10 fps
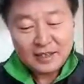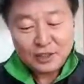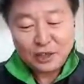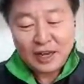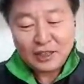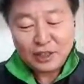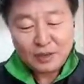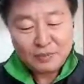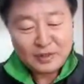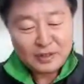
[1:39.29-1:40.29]
John
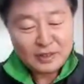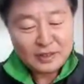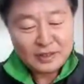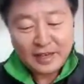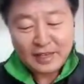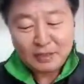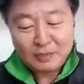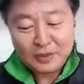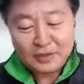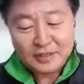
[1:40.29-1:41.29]
chapter 6,
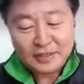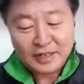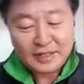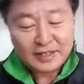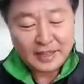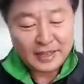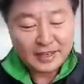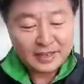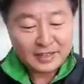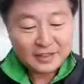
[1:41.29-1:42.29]
verse
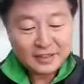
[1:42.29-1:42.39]
16.